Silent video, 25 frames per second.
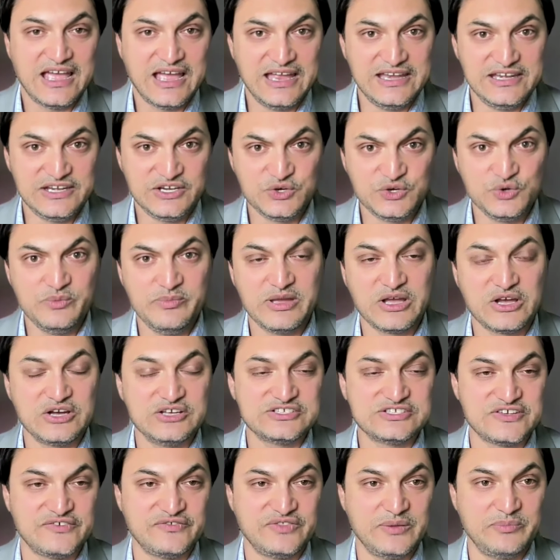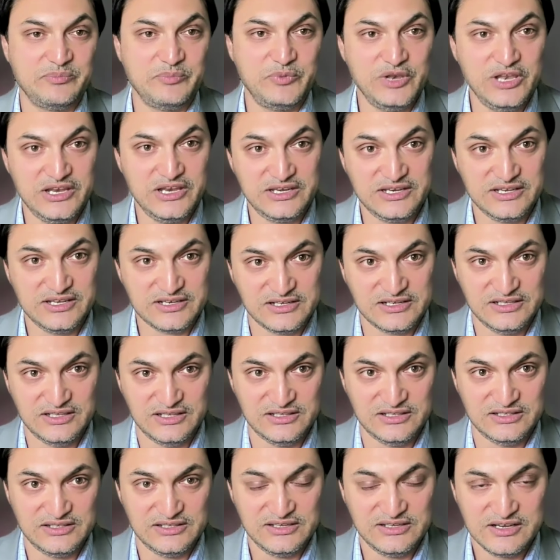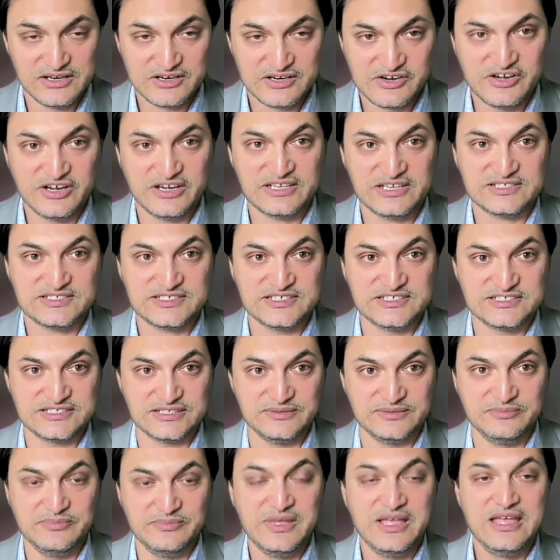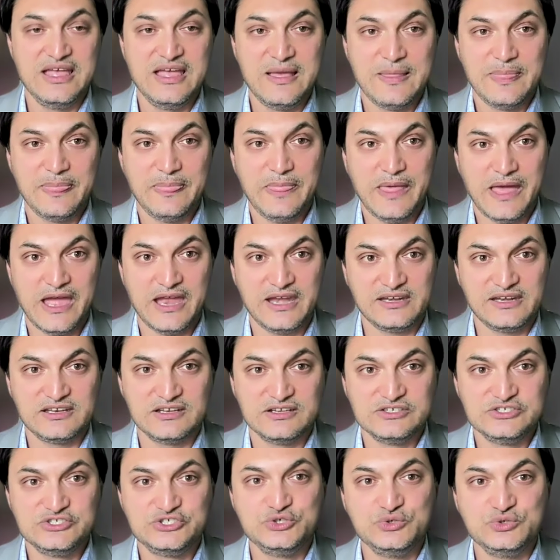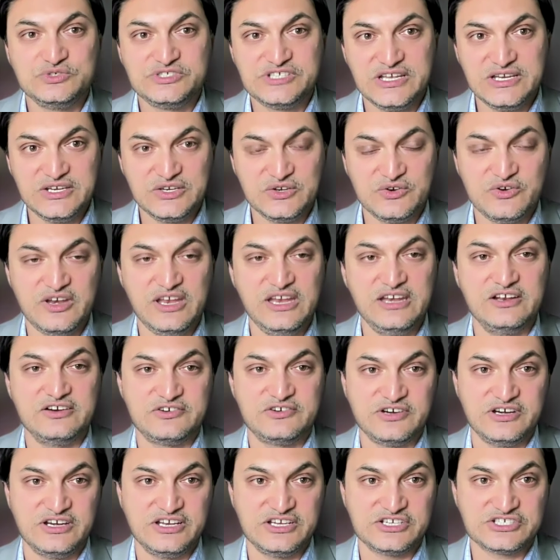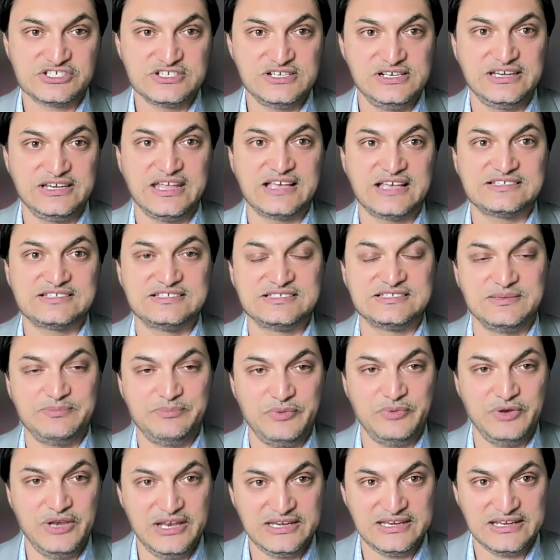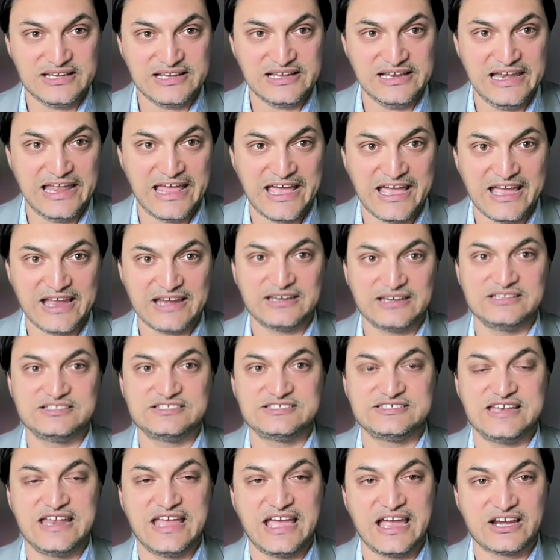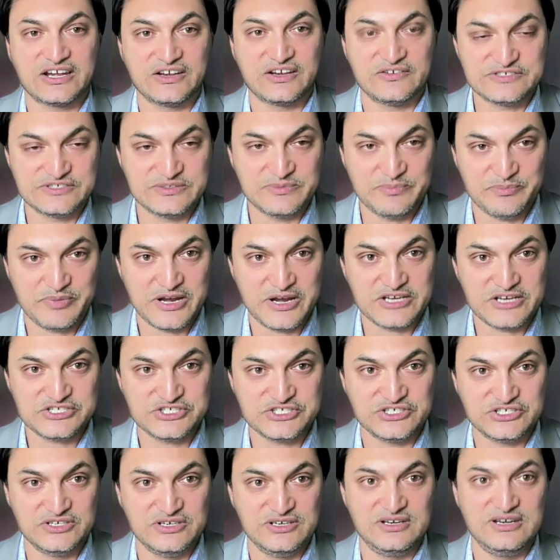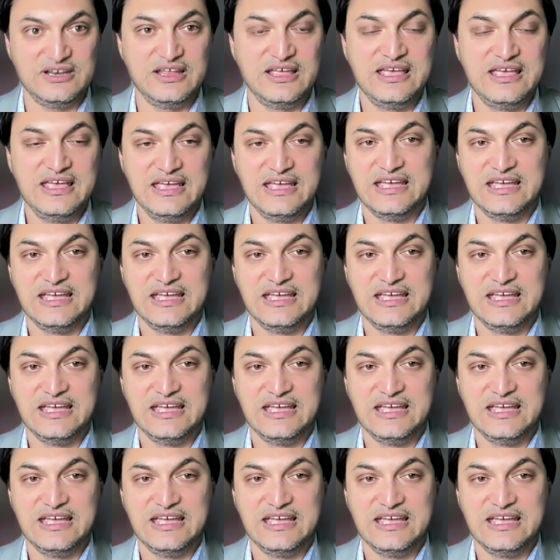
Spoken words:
and two, because of the political criticism that choosing to read a traditional text is a political act, it's an act of suppression,